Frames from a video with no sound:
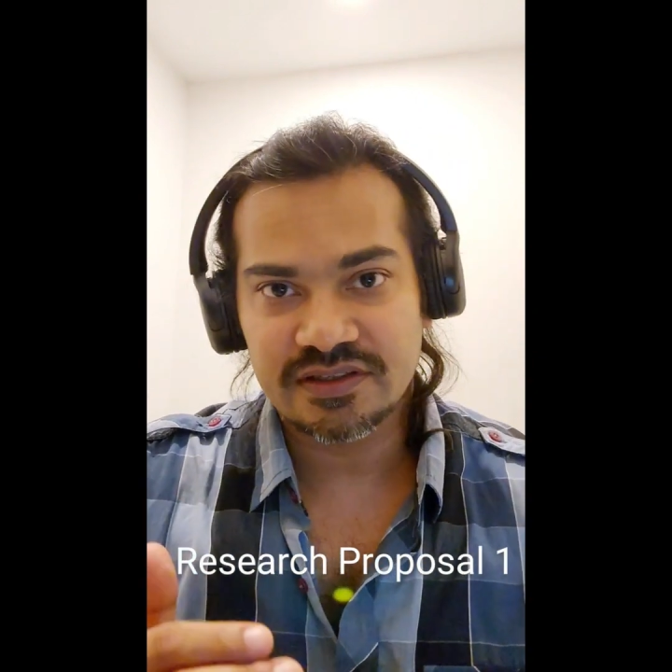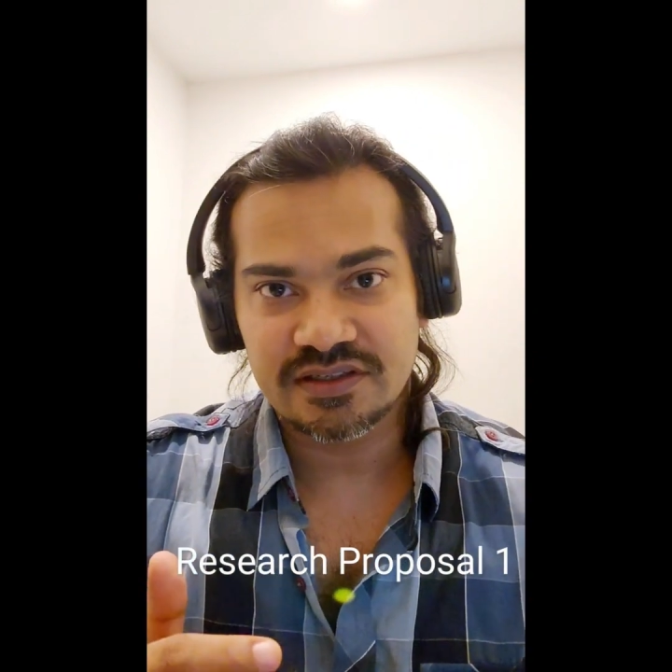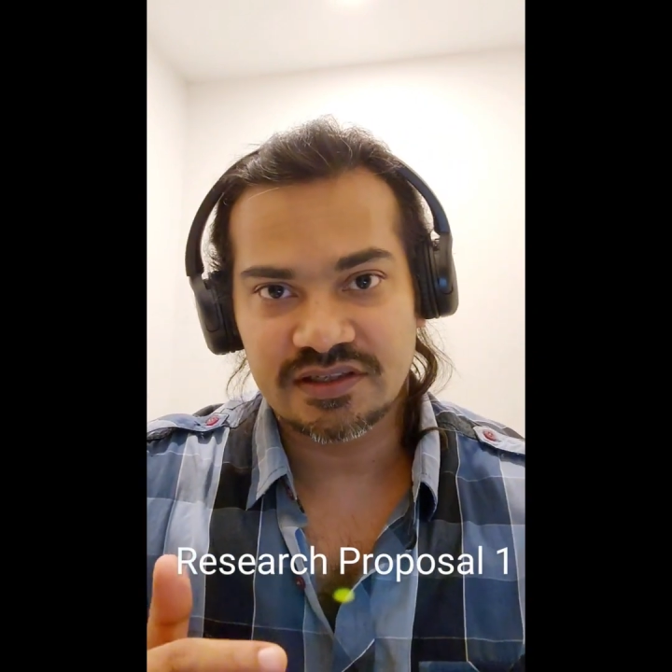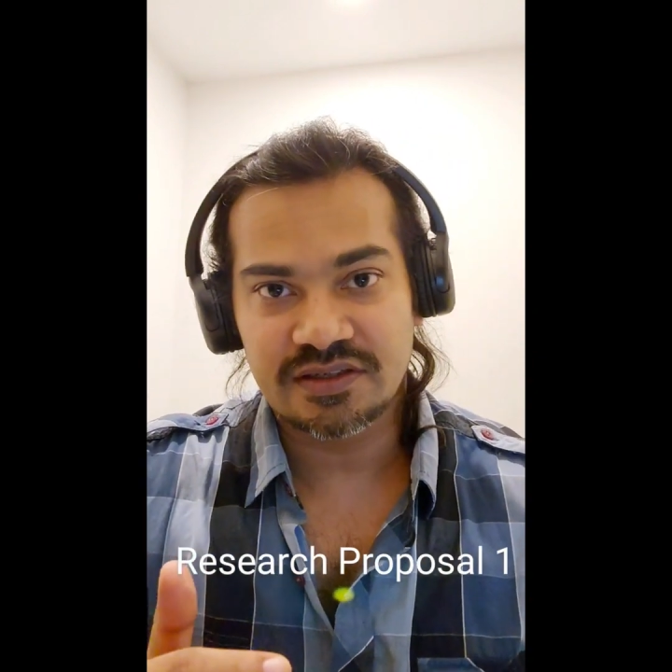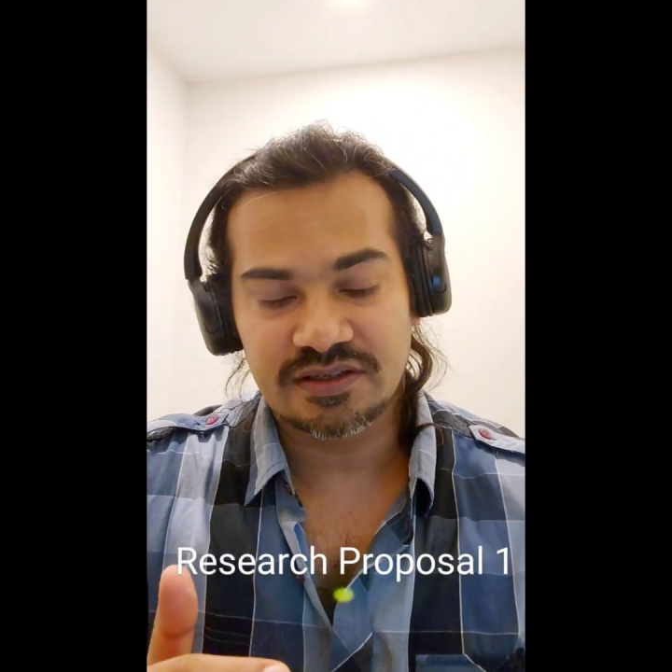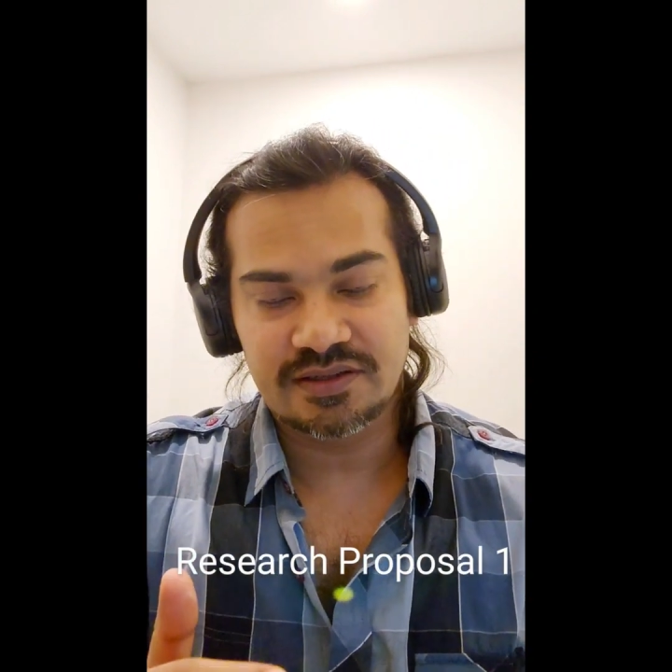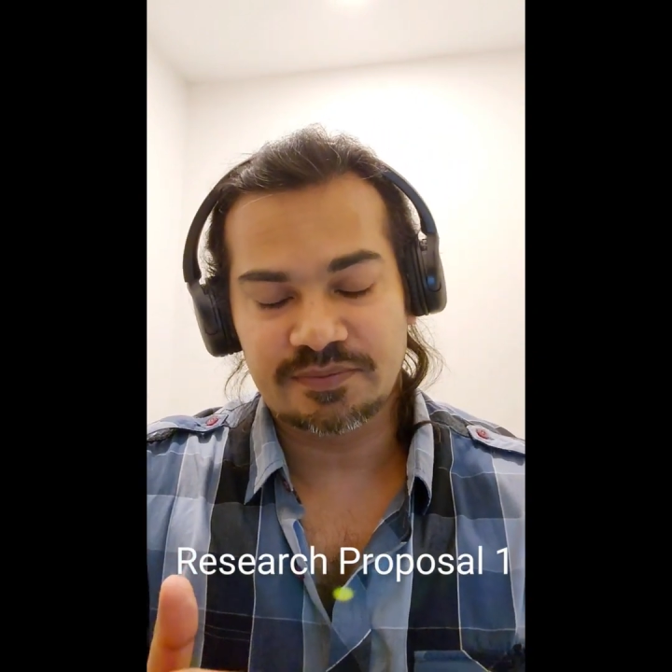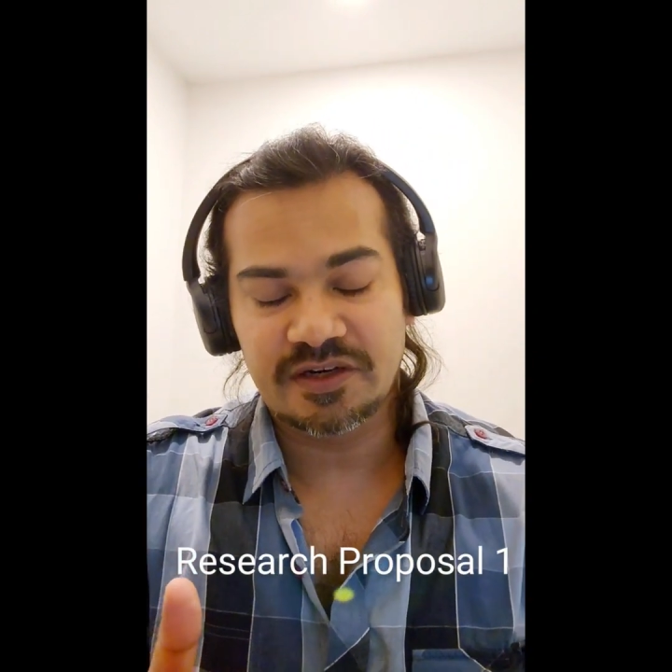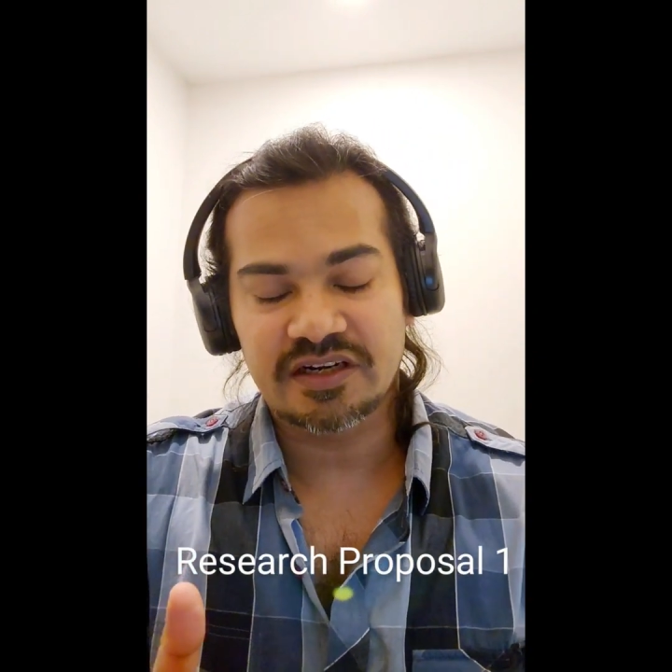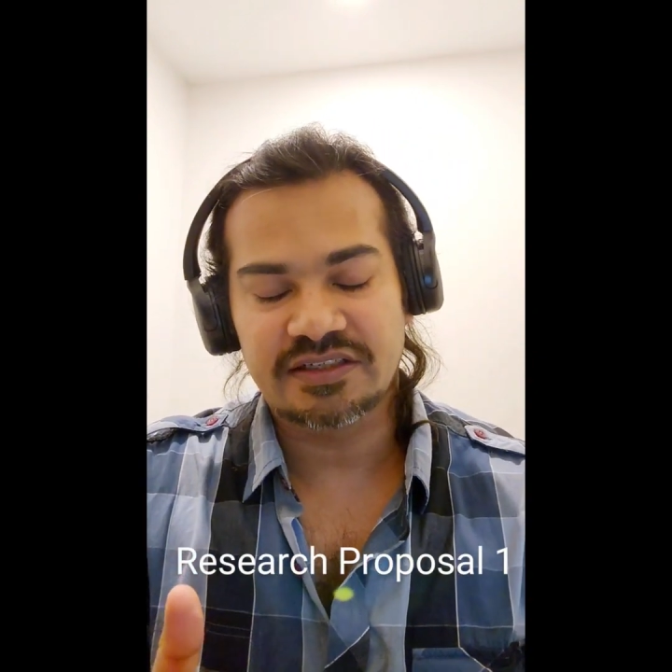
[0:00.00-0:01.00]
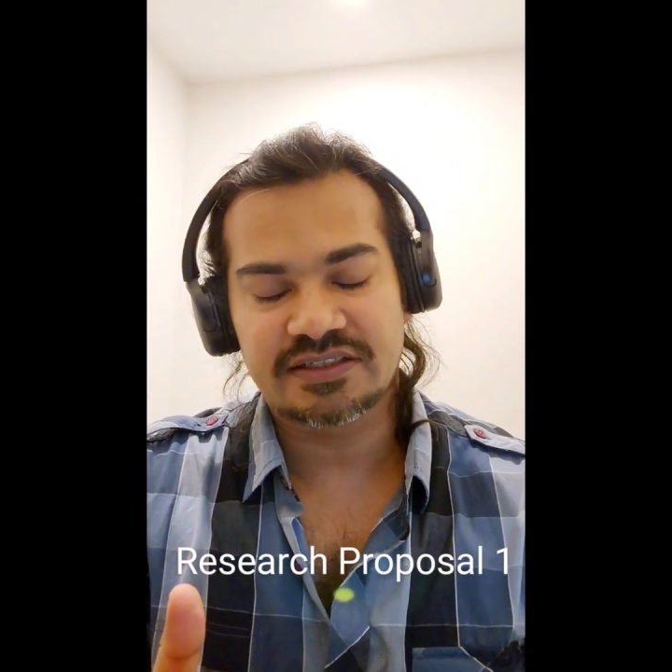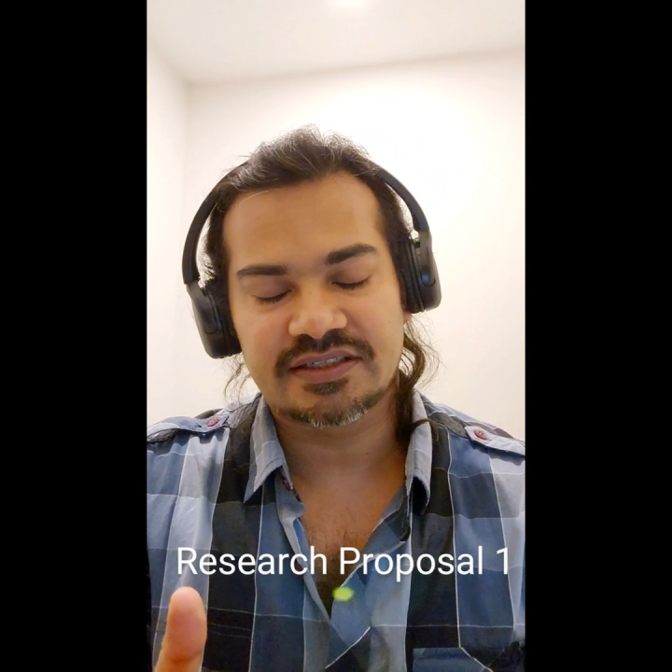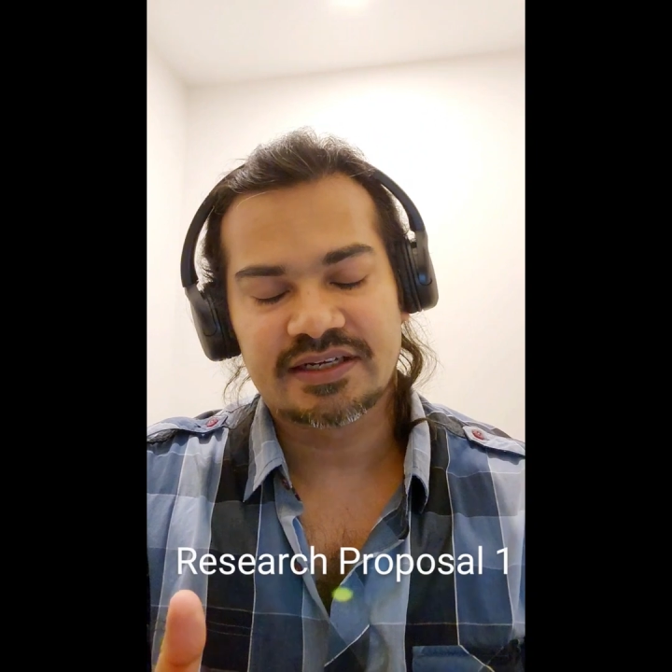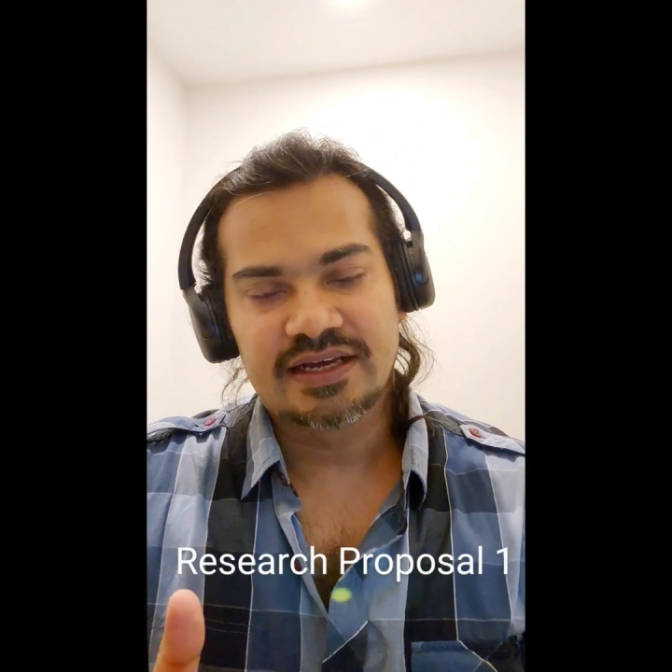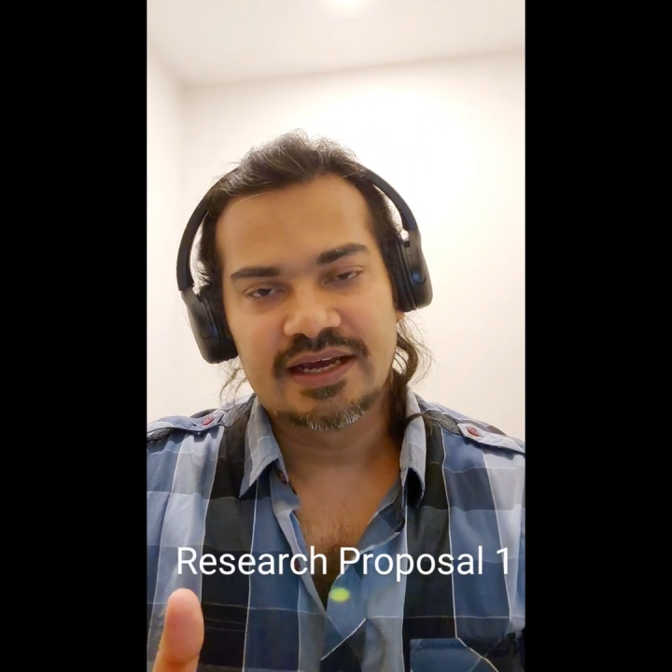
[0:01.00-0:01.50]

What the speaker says: in Middle East,